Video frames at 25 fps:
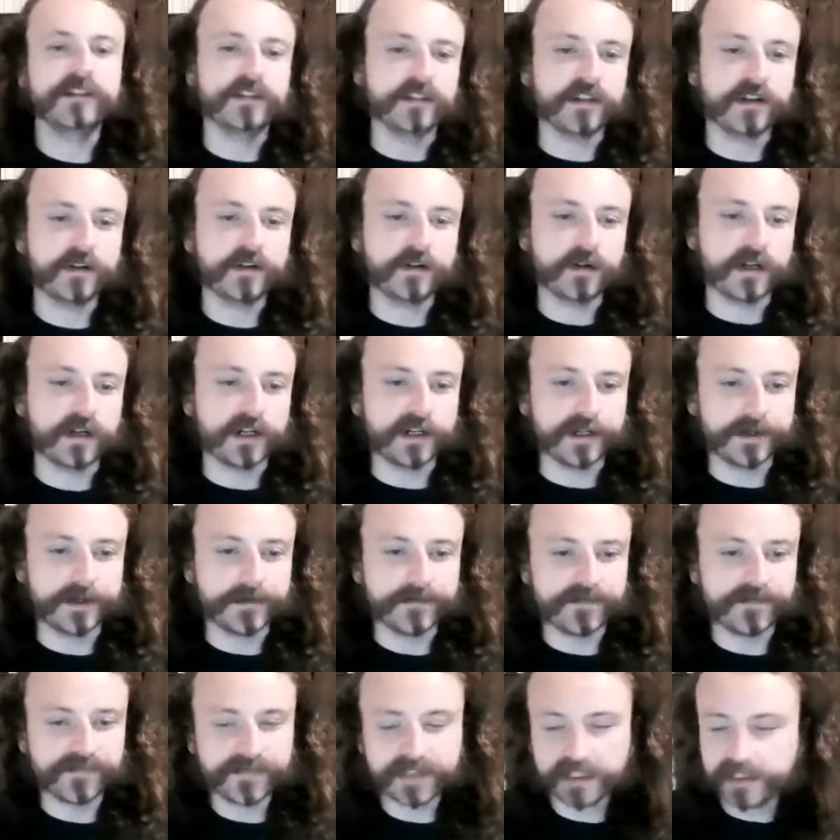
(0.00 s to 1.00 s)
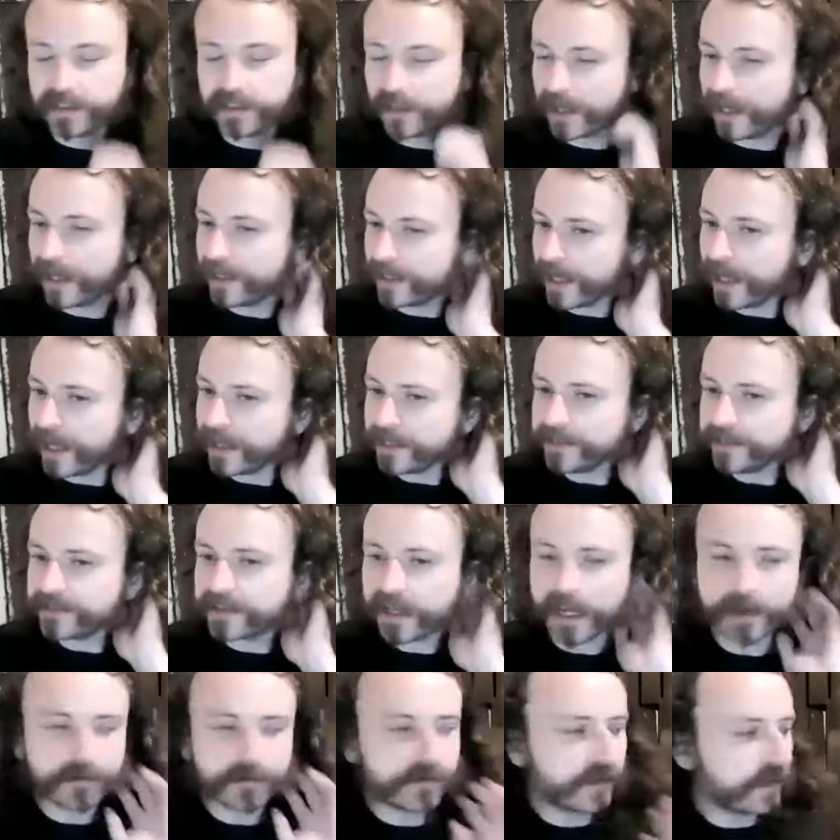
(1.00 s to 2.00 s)

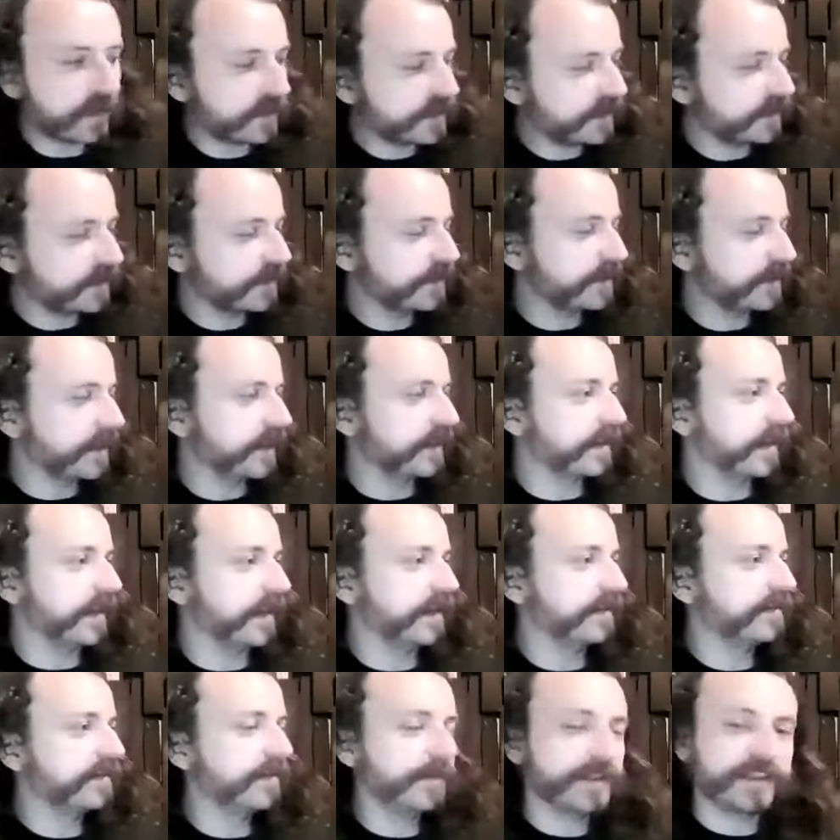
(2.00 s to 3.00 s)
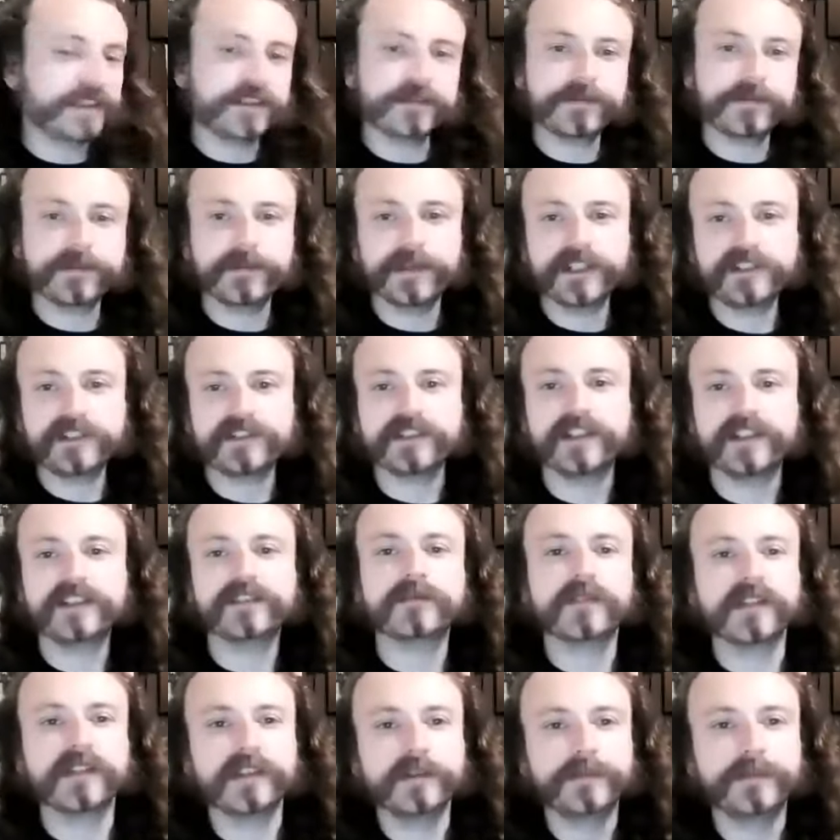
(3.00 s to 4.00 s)
I would also think like misinformation is
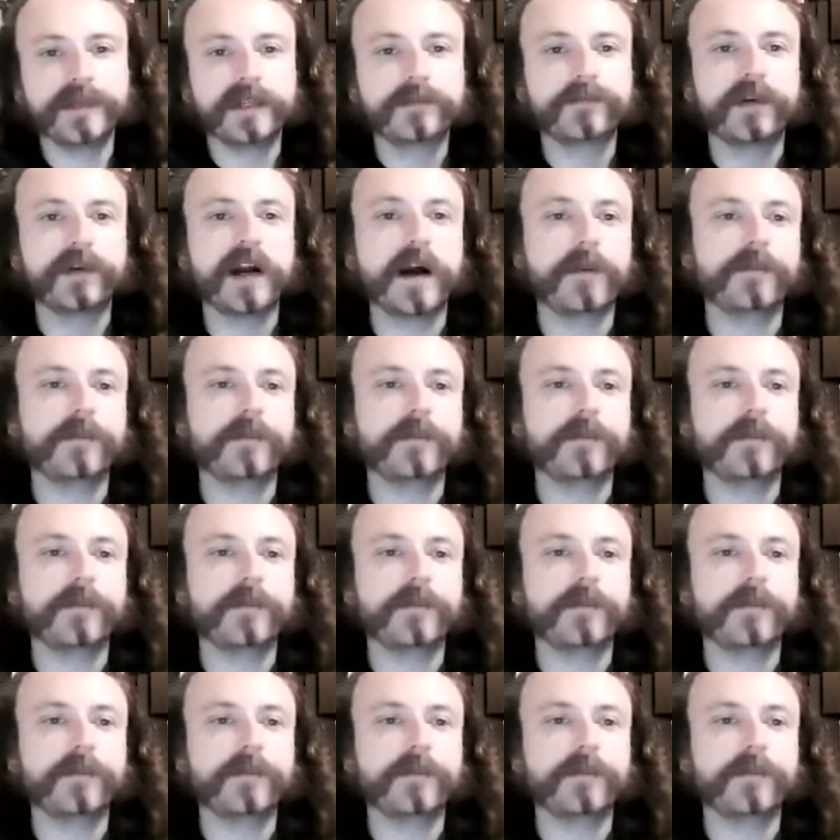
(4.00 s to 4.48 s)
a really big problem.